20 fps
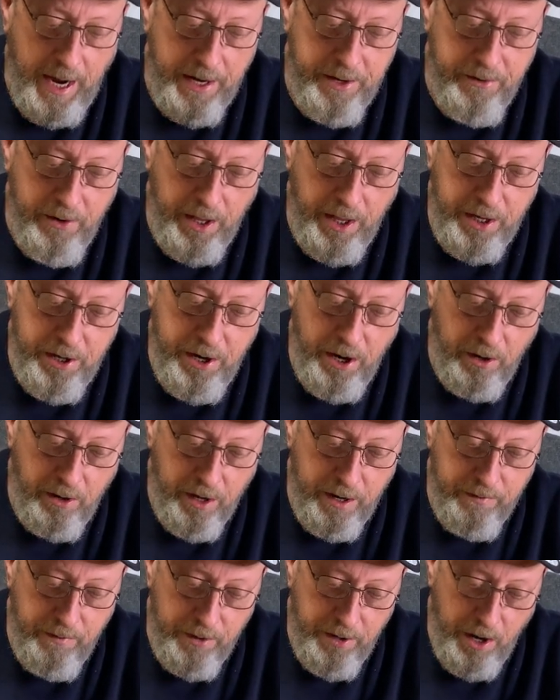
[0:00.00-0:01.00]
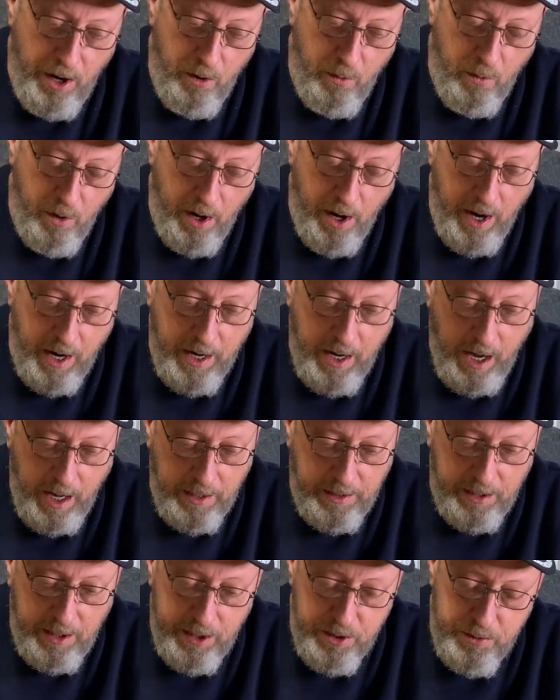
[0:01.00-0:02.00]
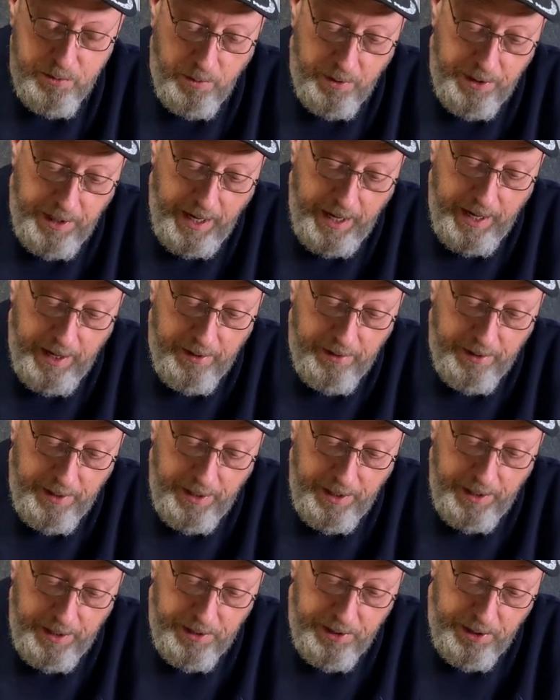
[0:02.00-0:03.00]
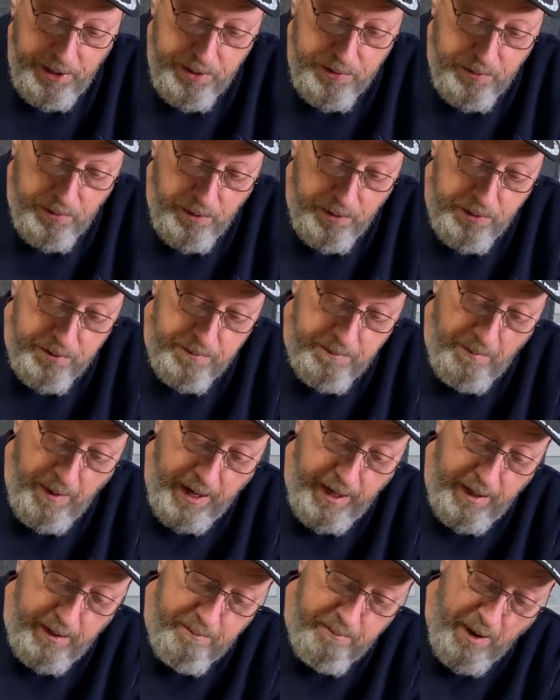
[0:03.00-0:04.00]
really don't even know where I got this one now. This one is made